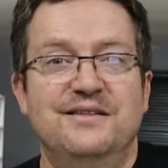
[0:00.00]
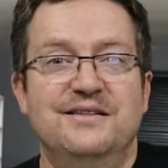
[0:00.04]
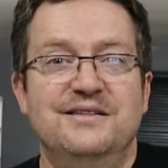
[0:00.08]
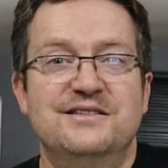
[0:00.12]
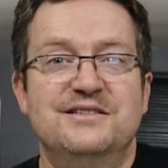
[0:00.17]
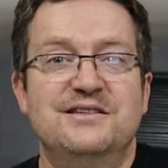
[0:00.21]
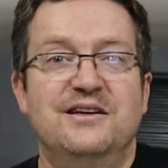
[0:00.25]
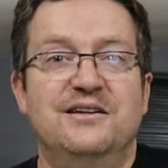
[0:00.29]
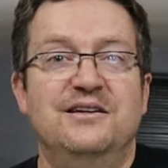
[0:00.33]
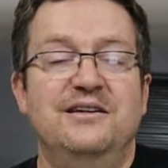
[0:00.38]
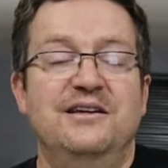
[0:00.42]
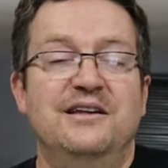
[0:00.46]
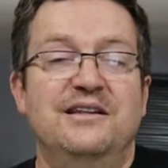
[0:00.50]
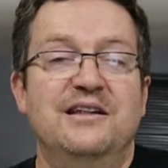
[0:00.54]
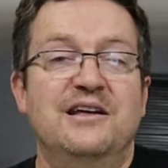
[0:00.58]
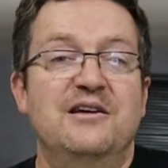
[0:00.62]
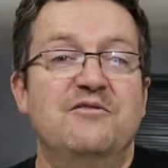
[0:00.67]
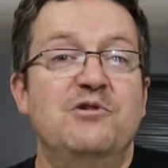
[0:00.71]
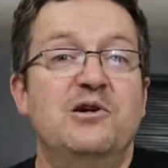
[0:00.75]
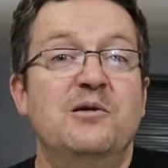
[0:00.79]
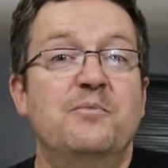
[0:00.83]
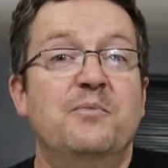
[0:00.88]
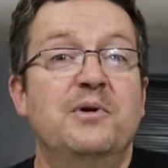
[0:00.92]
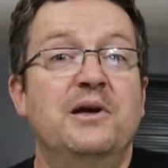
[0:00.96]
suddenly they
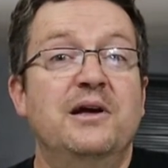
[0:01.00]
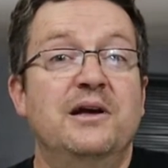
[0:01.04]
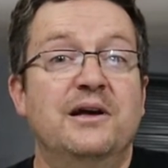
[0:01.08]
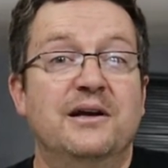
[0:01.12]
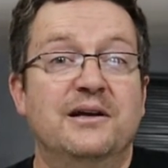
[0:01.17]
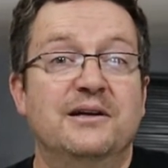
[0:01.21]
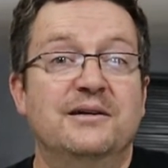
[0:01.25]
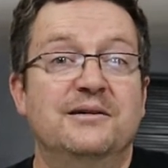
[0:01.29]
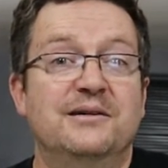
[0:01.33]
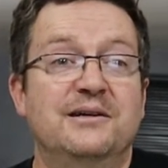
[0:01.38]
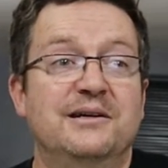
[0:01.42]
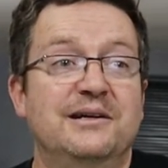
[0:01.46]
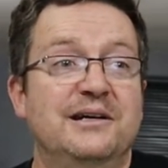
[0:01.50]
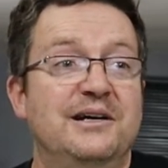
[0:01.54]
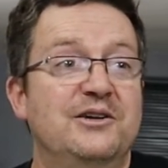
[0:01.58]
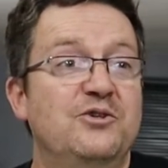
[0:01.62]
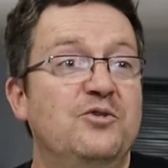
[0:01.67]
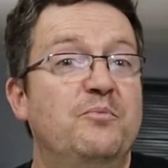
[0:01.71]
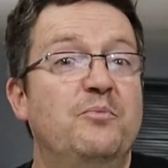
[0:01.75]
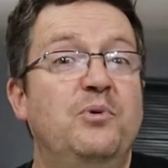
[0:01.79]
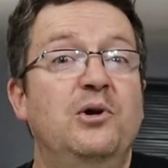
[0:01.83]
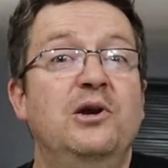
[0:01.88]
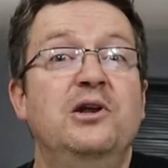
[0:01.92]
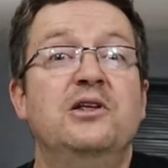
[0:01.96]
reappear, and
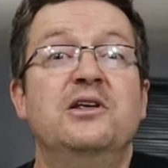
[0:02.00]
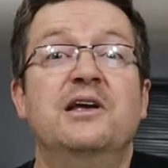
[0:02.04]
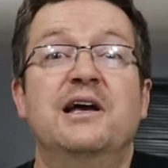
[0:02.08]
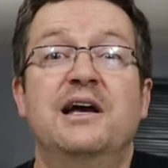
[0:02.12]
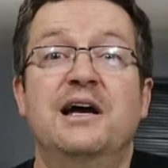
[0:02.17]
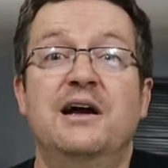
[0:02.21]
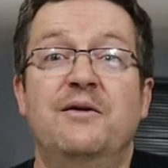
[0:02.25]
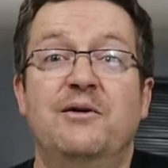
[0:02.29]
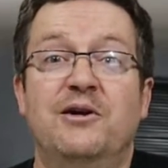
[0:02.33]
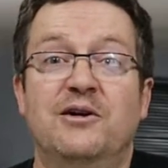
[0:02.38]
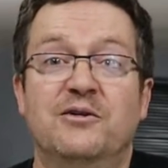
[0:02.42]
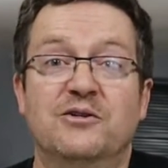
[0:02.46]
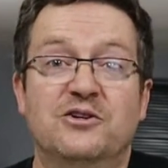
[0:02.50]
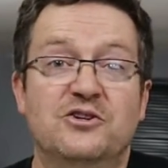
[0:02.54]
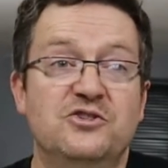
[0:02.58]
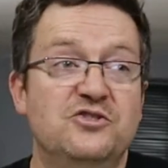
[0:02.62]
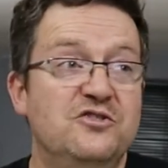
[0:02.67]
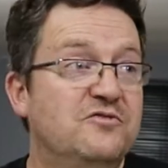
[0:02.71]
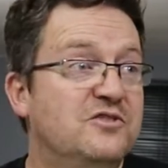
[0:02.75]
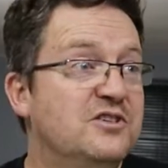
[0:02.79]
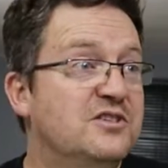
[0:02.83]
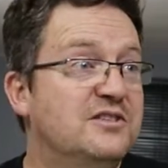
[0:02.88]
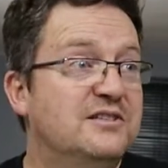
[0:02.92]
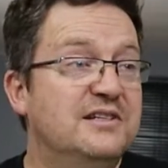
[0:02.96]
you're pulling your hair out because
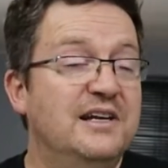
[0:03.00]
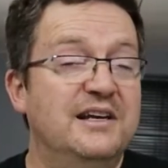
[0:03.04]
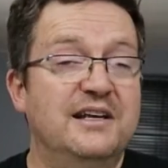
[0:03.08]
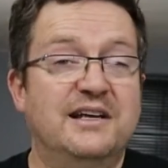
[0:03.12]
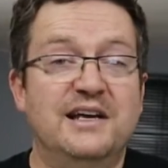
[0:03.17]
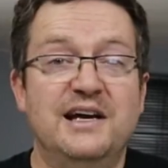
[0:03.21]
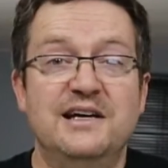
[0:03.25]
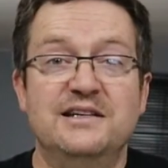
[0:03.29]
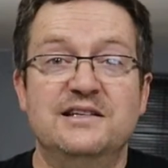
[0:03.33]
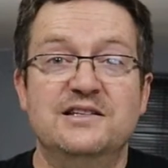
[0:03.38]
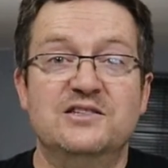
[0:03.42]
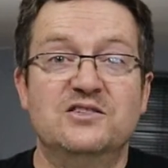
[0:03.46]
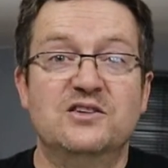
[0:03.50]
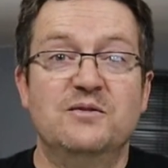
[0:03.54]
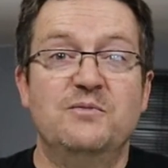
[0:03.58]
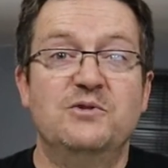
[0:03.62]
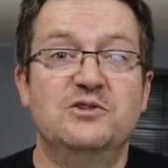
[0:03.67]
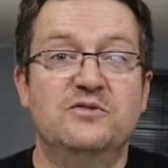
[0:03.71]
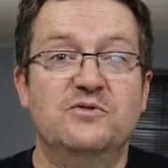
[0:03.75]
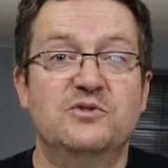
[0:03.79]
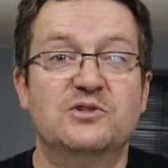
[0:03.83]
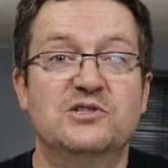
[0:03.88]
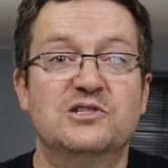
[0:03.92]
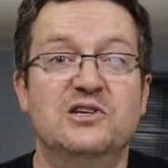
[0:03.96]
you've just dedicated so
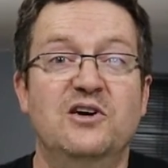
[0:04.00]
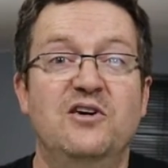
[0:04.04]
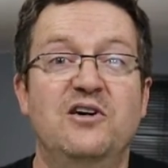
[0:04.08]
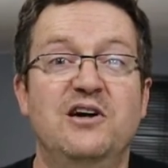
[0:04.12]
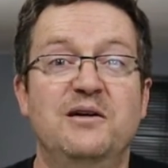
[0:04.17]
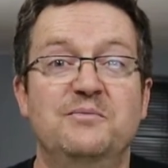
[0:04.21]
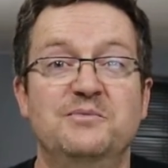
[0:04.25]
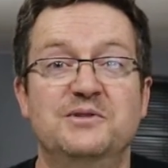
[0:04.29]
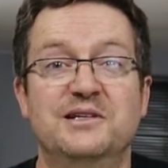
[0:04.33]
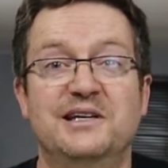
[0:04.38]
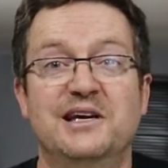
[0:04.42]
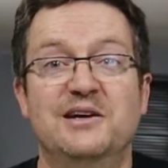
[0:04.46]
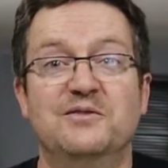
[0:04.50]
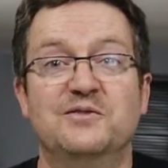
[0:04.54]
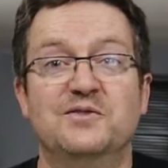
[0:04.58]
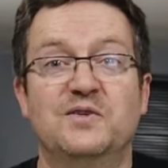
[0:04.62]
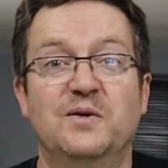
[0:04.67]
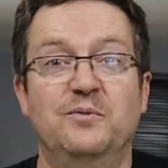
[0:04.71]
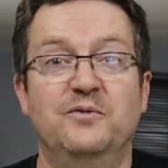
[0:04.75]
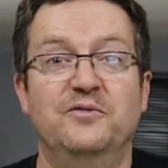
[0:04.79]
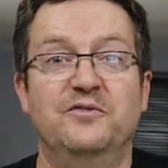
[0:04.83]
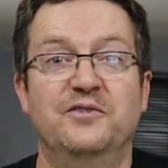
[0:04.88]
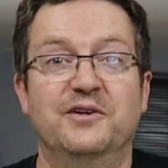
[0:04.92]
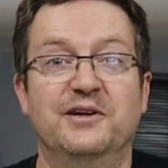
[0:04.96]
much of your time to get on
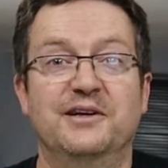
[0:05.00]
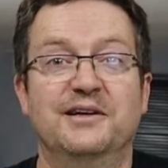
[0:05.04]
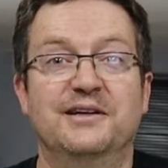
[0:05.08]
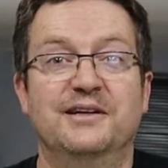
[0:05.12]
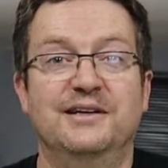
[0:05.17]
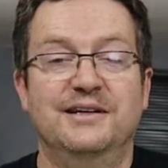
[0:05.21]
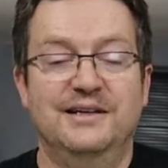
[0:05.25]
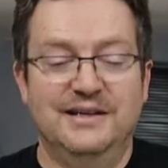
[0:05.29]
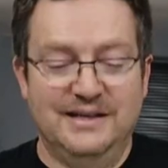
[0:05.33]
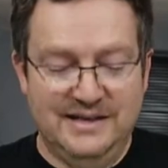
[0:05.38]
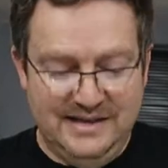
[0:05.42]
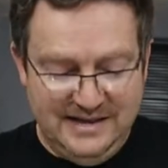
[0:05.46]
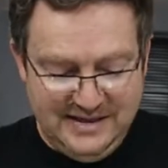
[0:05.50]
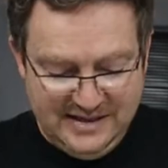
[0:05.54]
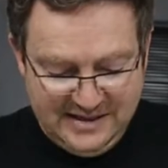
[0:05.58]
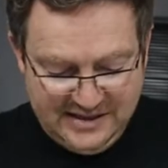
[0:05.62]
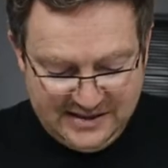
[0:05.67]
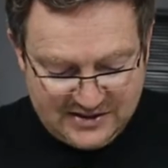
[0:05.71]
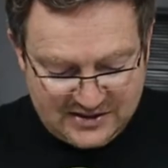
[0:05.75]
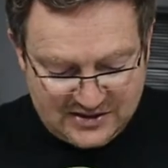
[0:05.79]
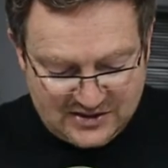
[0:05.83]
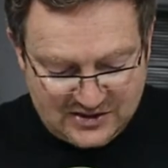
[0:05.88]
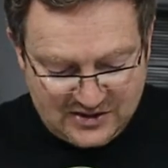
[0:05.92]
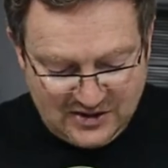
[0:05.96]
top of it.
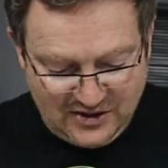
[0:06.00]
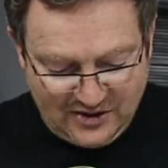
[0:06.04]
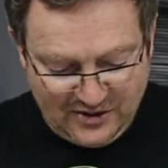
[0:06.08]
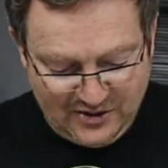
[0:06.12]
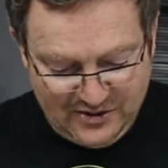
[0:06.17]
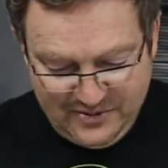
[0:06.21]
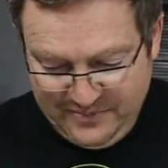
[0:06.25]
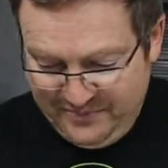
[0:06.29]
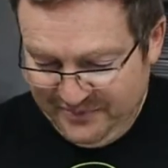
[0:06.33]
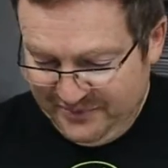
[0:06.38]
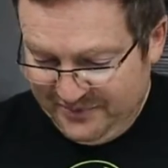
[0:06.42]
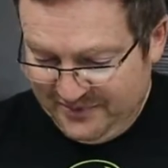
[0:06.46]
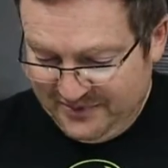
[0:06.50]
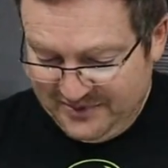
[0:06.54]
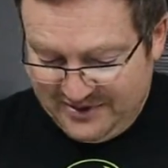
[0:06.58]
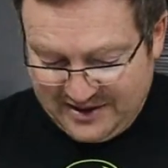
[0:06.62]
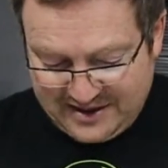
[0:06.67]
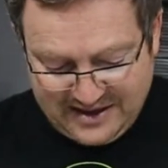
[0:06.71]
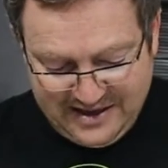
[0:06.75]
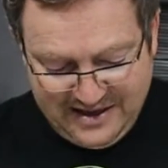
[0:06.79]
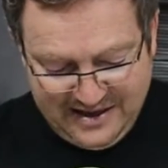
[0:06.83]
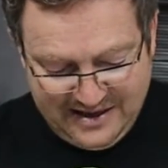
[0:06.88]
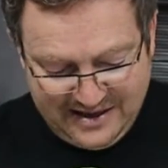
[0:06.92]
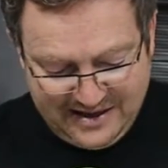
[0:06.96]
So the
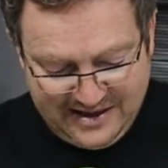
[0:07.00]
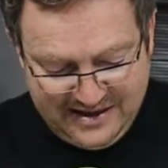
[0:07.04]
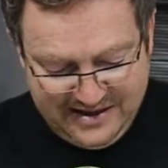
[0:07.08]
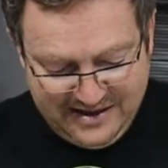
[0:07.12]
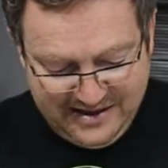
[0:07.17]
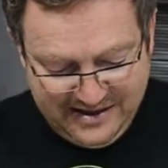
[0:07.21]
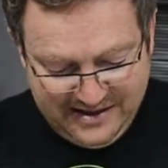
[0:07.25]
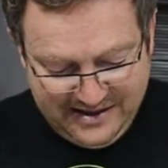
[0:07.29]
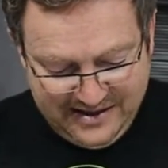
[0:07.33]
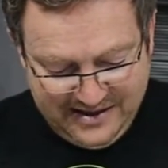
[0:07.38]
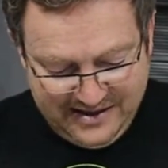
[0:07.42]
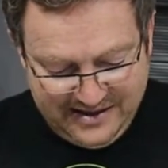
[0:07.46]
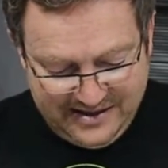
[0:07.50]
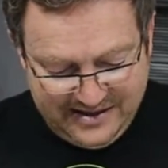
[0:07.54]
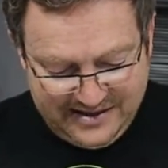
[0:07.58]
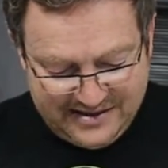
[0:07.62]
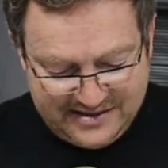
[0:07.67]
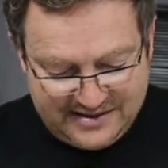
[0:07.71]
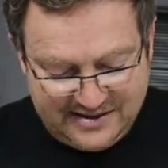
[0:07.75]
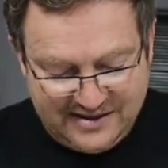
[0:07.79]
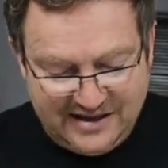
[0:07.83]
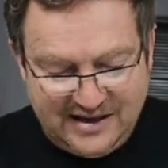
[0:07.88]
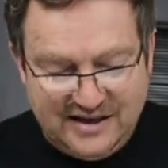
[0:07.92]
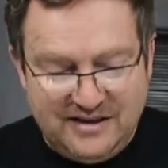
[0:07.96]
key
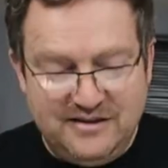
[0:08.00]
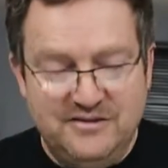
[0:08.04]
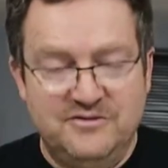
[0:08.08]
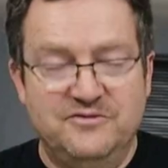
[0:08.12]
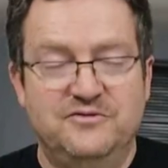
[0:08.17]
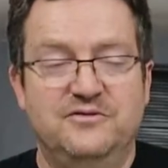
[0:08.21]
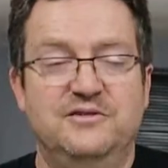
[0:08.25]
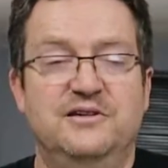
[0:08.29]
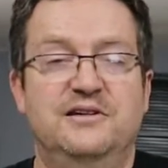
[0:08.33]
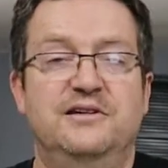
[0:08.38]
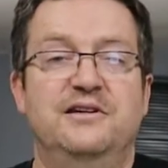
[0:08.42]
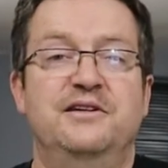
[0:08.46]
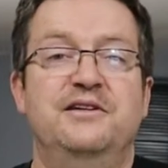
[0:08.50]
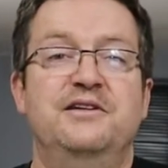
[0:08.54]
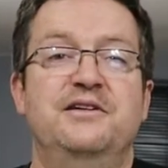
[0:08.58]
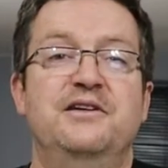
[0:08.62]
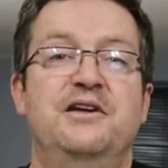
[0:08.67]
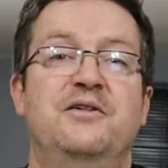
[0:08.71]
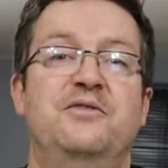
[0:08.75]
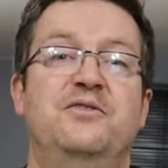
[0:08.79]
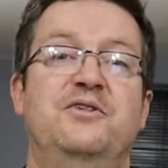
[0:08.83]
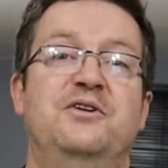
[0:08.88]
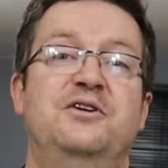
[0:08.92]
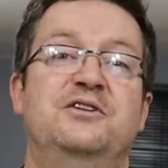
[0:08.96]
is to have
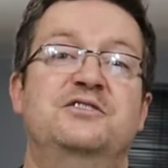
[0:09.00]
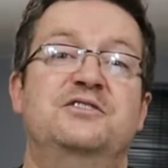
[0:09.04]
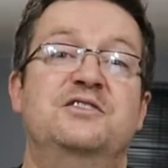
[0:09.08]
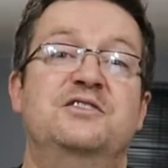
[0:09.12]
another